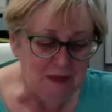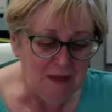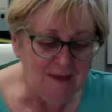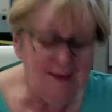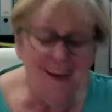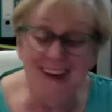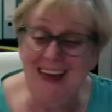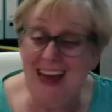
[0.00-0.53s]

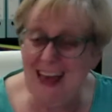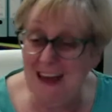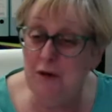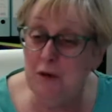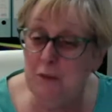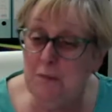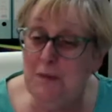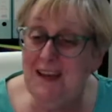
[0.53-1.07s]
You get a
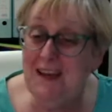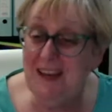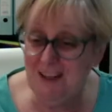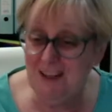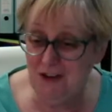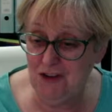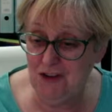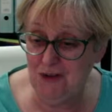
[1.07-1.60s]
new
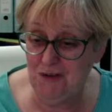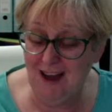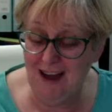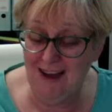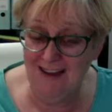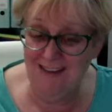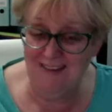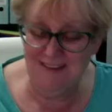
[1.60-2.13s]
page to
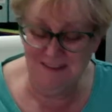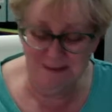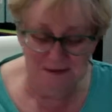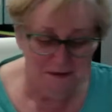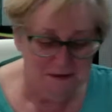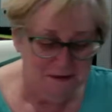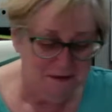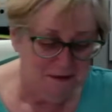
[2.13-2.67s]
write.
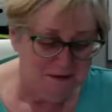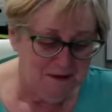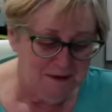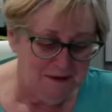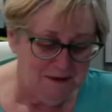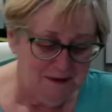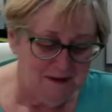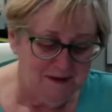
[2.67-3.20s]

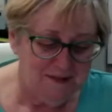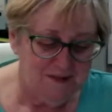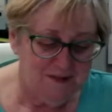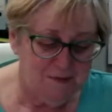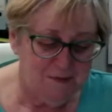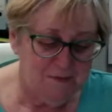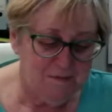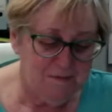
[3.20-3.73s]

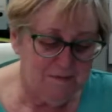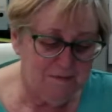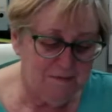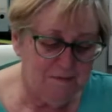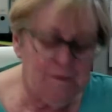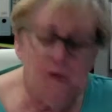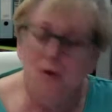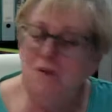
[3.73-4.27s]
To
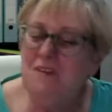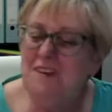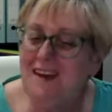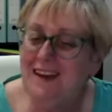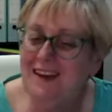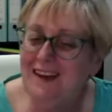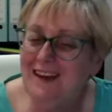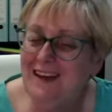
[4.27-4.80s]
put
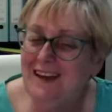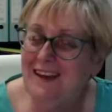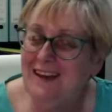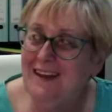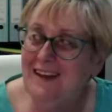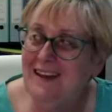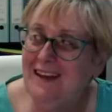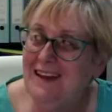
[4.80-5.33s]
it
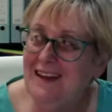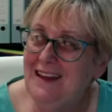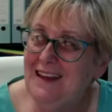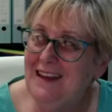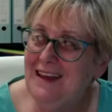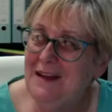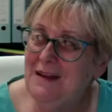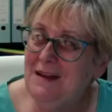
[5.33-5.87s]

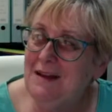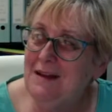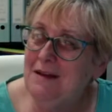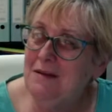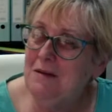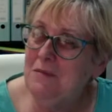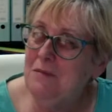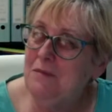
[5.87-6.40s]
in
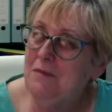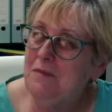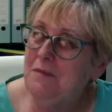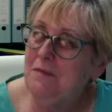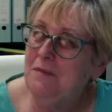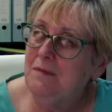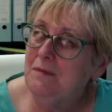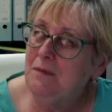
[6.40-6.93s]

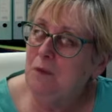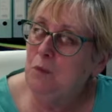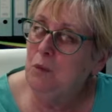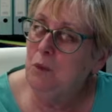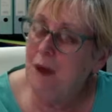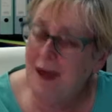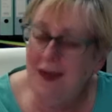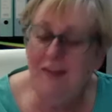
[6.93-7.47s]
the
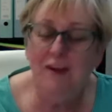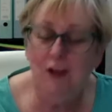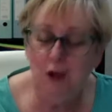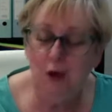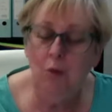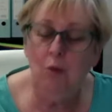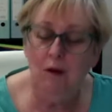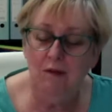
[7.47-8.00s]
way that
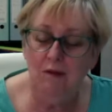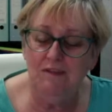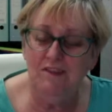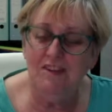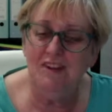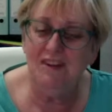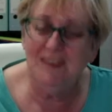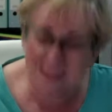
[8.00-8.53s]
you want,
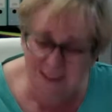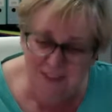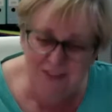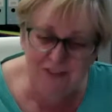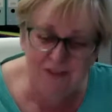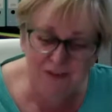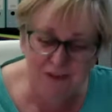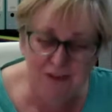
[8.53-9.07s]
to live
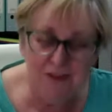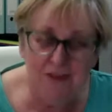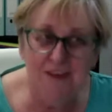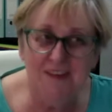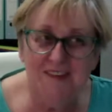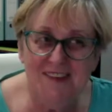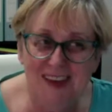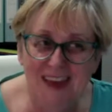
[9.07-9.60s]
the
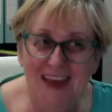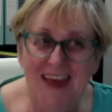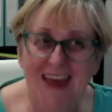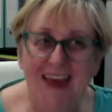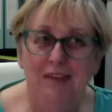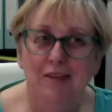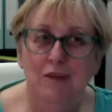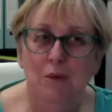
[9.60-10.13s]

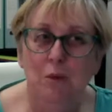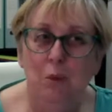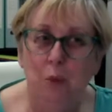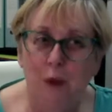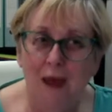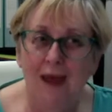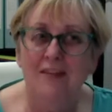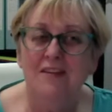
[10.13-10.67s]
day the
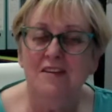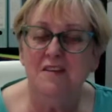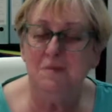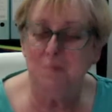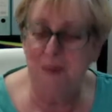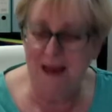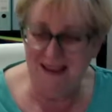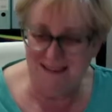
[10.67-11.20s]
way that's
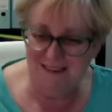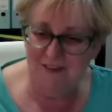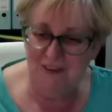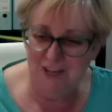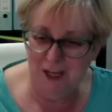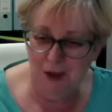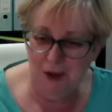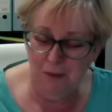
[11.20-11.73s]
best for
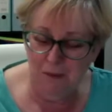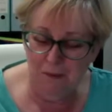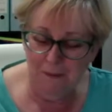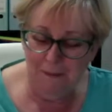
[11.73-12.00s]
you.